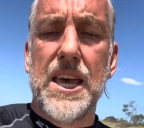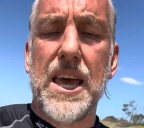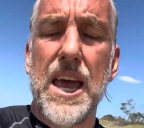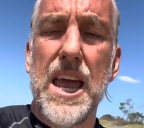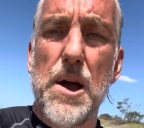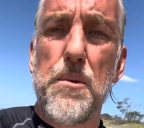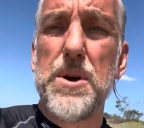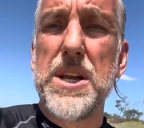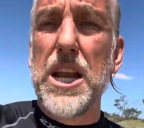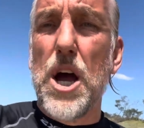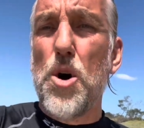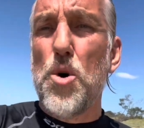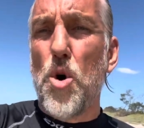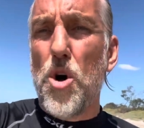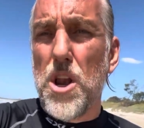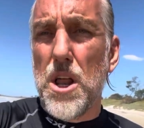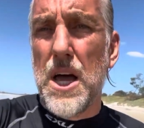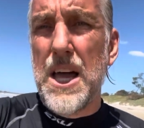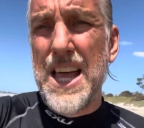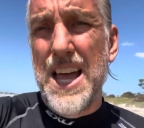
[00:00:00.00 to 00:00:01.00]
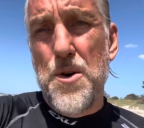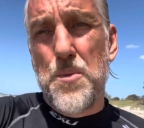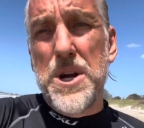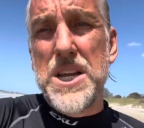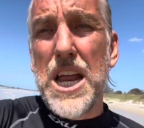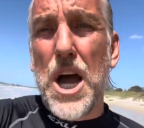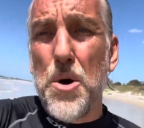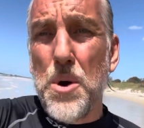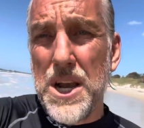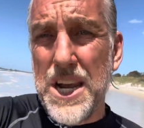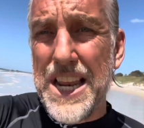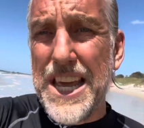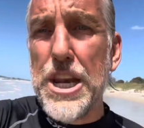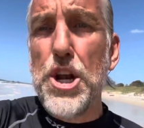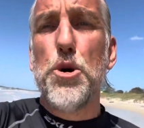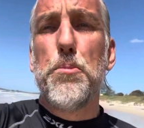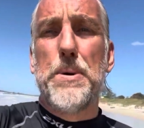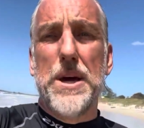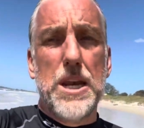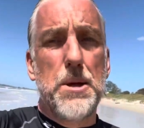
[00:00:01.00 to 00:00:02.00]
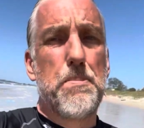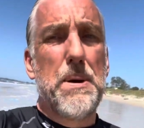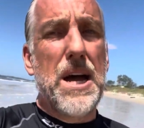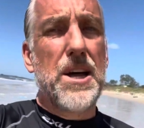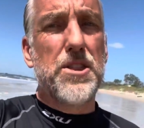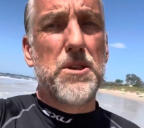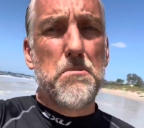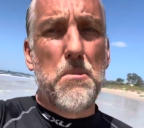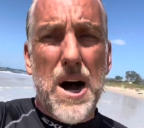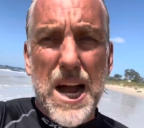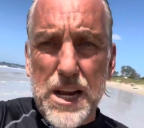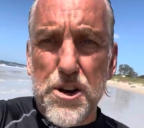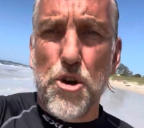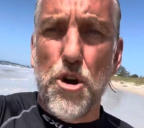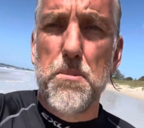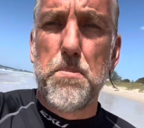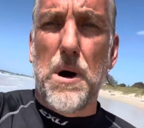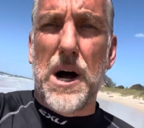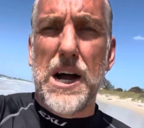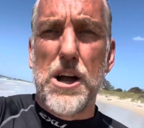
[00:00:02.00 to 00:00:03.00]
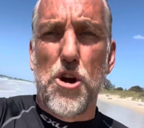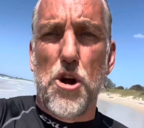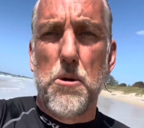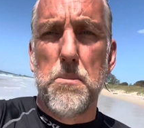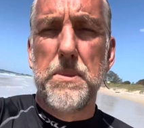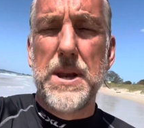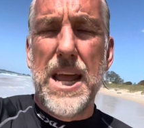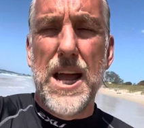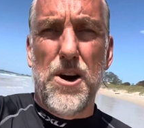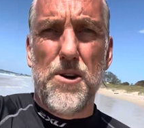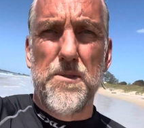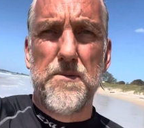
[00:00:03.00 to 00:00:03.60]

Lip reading: And we know a little bit about the microbiome now.